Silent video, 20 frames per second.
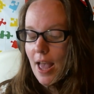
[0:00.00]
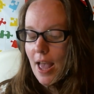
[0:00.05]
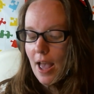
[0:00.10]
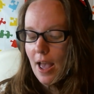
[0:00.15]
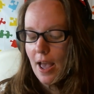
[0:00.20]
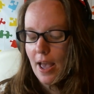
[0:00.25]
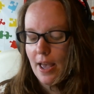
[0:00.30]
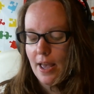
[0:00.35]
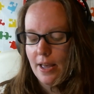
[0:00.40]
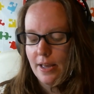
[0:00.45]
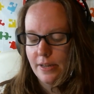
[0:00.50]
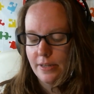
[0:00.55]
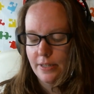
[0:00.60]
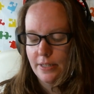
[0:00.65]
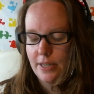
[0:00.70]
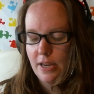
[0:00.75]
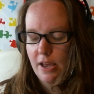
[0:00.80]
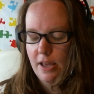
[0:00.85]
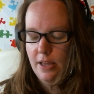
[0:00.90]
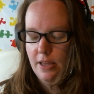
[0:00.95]

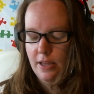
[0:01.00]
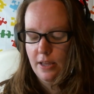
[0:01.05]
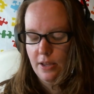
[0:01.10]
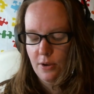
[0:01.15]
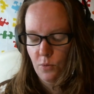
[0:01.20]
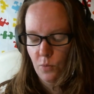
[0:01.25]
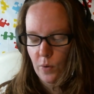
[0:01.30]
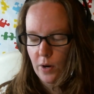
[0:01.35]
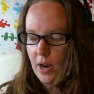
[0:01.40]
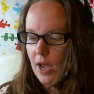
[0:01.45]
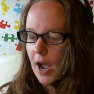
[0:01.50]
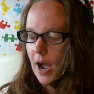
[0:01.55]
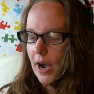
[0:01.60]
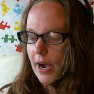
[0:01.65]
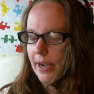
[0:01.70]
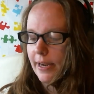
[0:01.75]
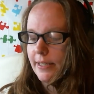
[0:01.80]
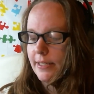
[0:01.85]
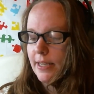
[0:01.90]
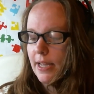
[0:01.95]
and when
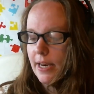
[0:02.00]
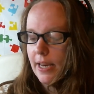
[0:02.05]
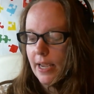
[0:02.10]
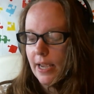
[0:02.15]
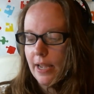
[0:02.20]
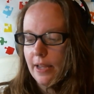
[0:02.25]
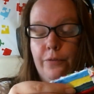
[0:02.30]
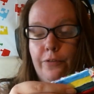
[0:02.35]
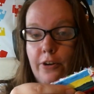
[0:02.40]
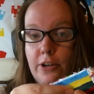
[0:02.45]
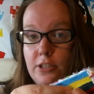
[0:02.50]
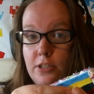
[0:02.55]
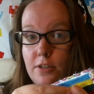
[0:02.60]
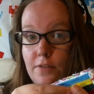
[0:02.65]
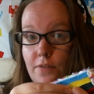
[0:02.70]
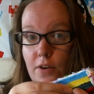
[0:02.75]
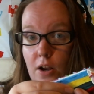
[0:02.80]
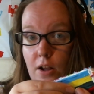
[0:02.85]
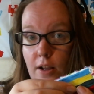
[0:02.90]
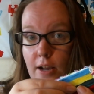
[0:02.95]
I did it, first
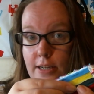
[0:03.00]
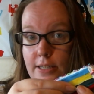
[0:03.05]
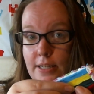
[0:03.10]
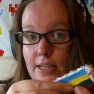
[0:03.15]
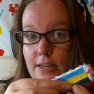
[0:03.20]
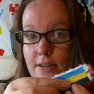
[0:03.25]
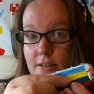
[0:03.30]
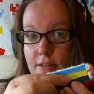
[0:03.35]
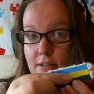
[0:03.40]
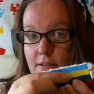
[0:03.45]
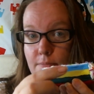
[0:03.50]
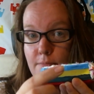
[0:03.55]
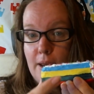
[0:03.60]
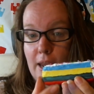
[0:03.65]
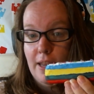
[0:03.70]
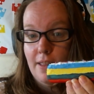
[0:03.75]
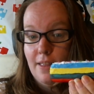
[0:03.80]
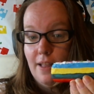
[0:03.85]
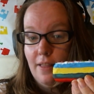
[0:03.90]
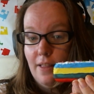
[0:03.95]
of all, I didn't
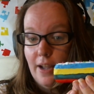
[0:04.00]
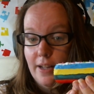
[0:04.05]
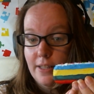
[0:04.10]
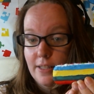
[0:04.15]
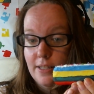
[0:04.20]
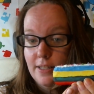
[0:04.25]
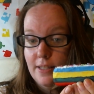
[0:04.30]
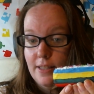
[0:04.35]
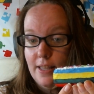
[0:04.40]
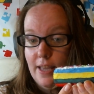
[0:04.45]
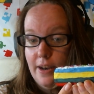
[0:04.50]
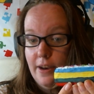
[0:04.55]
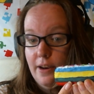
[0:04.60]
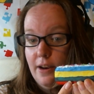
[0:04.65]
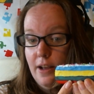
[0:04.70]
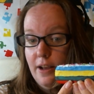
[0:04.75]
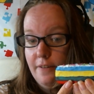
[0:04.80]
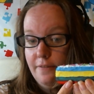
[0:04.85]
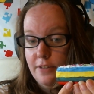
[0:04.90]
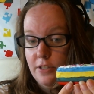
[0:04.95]
make the lines thin
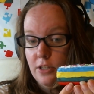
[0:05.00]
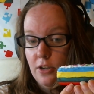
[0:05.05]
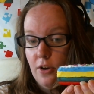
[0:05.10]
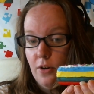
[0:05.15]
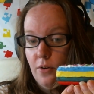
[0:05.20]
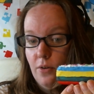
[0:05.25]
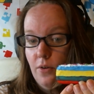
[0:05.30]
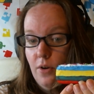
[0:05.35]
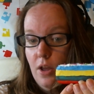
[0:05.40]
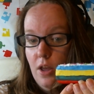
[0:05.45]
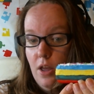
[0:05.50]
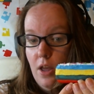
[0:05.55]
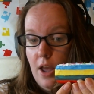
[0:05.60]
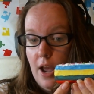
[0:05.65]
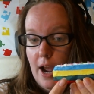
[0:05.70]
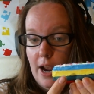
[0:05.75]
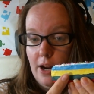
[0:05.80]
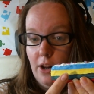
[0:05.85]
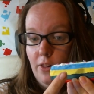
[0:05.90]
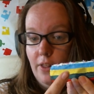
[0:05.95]
enough, so
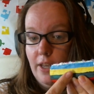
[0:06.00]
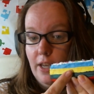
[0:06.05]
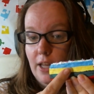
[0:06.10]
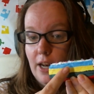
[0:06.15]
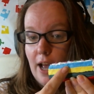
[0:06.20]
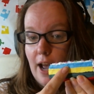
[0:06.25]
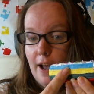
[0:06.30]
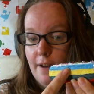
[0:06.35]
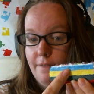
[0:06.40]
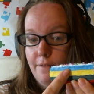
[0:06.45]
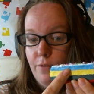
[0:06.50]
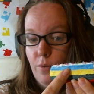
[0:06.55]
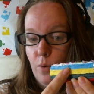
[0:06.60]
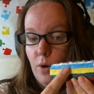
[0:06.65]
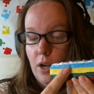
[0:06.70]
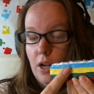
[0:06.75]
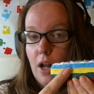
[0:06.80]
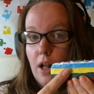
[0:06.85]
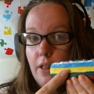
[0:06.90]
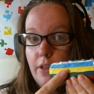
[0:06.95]
I only could have 4
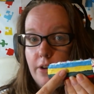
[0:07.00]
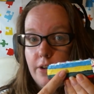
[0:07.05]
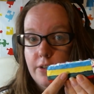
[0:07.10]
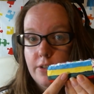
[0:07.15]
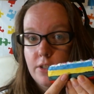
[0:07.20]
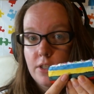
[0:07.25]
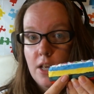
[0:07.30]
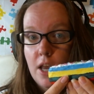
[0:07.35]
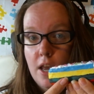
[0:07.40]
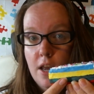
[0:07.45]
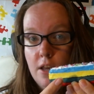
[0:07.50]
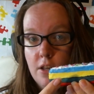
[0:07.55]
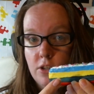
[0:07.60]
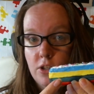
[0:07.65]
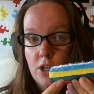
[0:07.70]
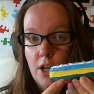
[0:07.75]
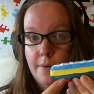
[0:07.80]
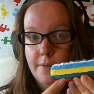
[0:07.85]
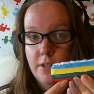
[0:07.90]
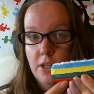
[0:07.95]
colors,
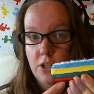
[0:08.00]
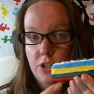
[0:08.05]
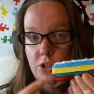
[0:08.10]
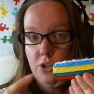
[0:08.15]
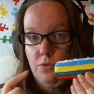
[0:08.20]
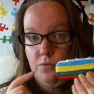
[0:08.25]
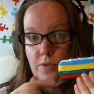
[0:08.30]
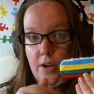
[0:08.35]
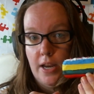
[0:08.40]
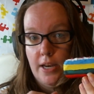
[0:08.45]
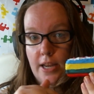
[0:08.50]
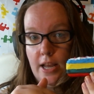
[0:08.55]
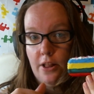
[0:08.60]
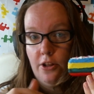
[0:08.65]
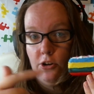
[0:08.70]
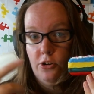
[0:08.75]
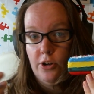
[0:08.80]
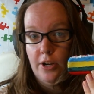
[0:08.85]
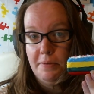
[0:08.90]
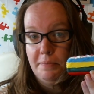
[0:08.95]
so I was going to do red,
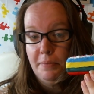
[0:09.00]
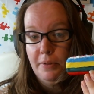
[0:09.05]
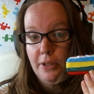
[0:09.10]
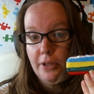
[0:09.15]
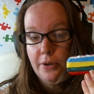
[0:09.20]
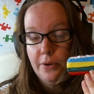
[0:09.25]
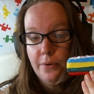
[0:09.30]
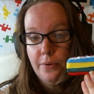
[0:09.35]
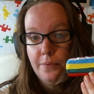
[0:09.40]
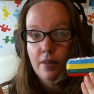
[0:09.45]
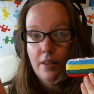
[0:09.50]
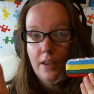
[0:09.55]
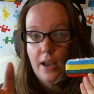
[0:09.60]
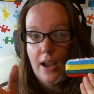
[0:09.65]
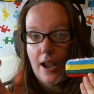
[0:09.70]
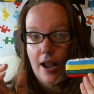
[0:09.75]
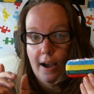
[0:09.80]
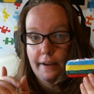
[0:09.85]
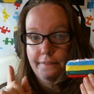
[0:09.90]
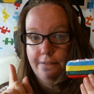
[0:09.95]
yellow, green, blue.
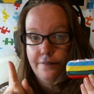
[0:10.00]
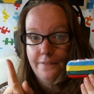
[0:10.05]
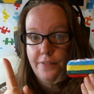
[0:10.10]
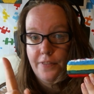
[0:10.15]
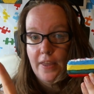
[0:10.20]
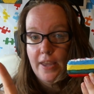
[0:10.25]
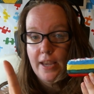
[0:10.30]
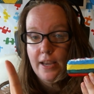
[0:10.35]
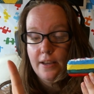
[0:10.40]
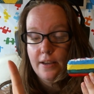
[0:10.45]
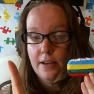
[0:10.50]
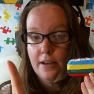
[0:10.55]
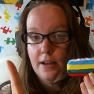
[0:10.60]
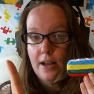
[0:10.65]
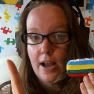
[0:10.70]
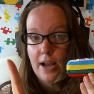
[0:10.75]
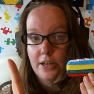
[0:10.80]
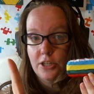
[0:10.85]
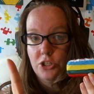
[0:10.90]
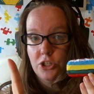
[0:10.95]
I think
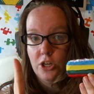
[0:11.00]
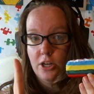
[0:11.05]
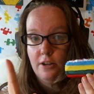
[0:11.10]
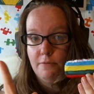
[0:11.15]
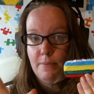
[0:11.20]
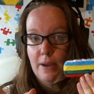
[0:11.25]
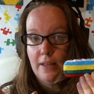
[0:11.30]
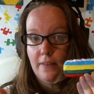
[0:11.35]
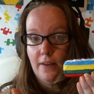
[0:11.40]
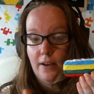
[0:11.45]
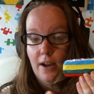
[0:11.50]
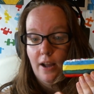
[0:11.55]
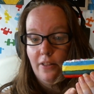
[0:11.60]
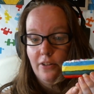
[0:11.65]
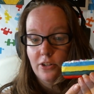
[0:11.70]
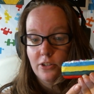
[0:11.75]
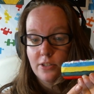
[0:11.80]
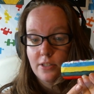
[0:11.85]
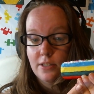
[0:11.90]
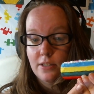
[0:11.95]
I should have made the
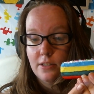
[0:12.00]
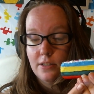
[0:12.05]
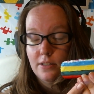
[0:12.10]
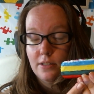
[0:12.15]
colors